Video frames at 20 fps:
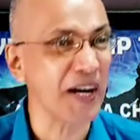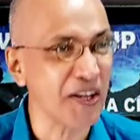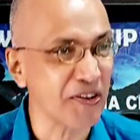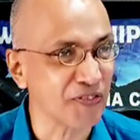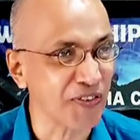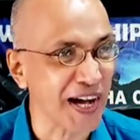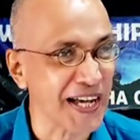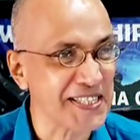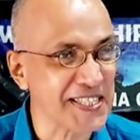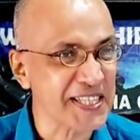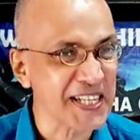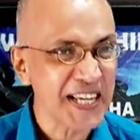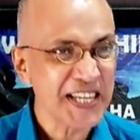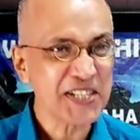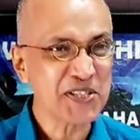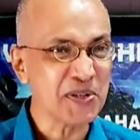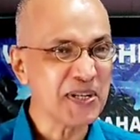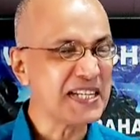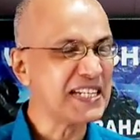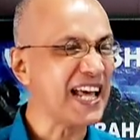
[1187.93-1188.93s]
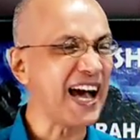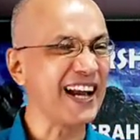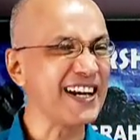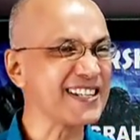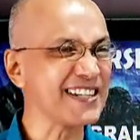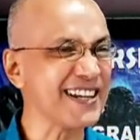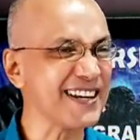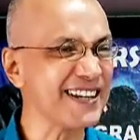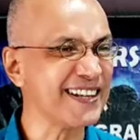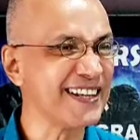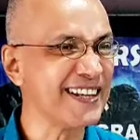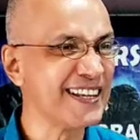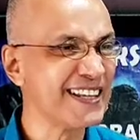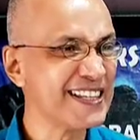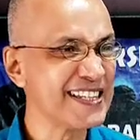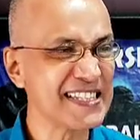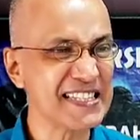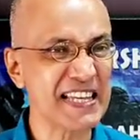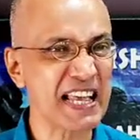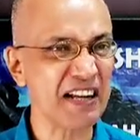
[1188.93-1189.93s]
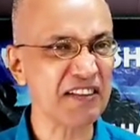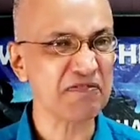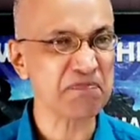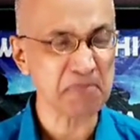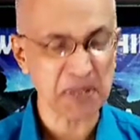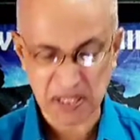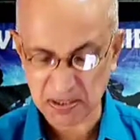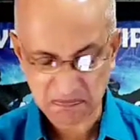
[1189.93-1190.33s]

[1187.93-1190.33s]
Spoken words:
of us to indulge in self-pity.